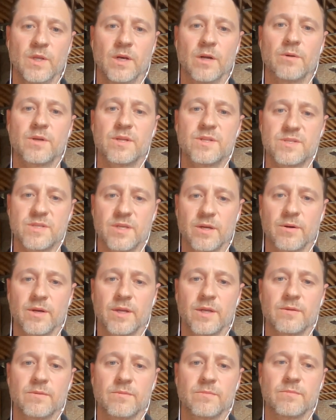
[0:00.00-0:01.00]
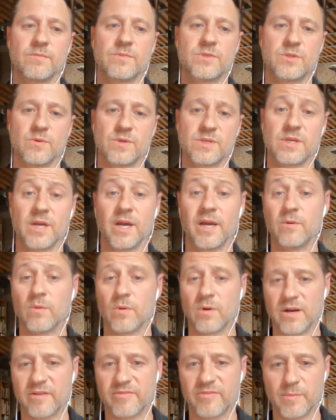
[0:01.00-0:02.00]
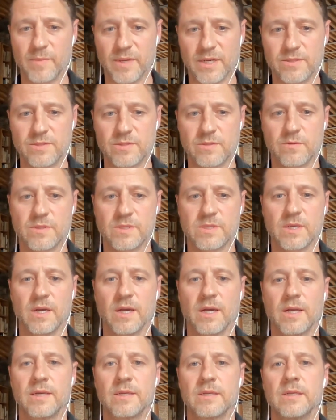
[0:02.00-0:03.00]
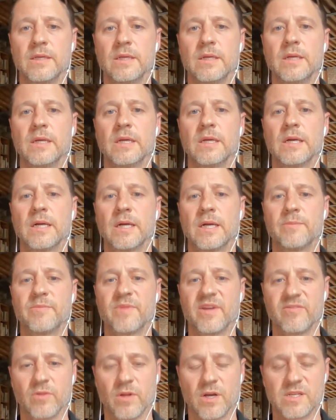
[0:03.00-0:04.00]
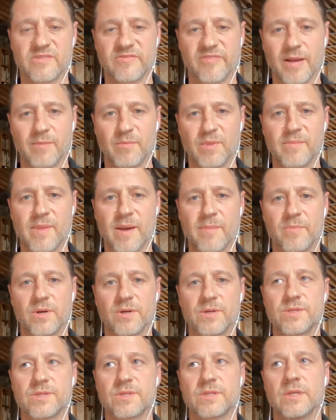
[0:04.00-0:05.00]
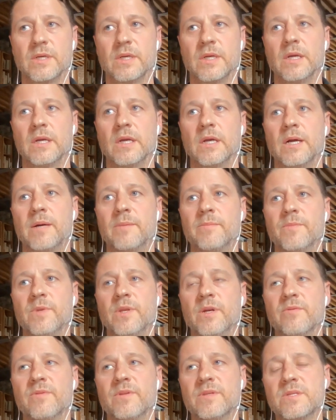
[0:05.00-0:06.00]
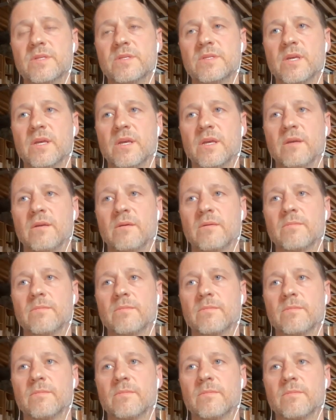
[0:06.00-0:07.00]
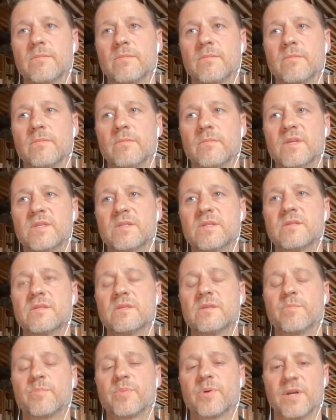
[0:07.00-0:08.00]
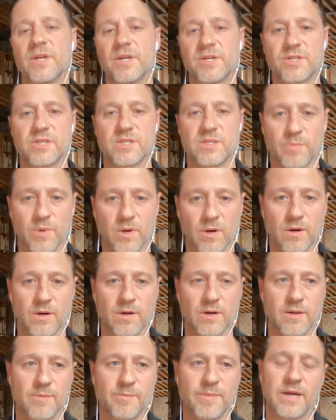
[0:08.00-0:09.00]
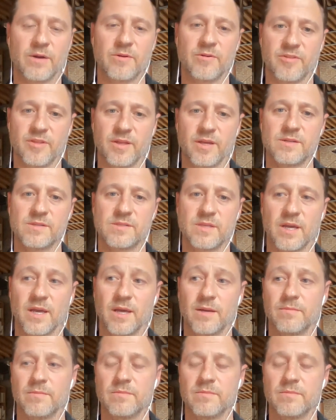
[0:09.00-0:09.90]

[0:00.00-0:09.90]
considering suicide or have committed suicide. They've lost family members. This is the pernicious part about things that,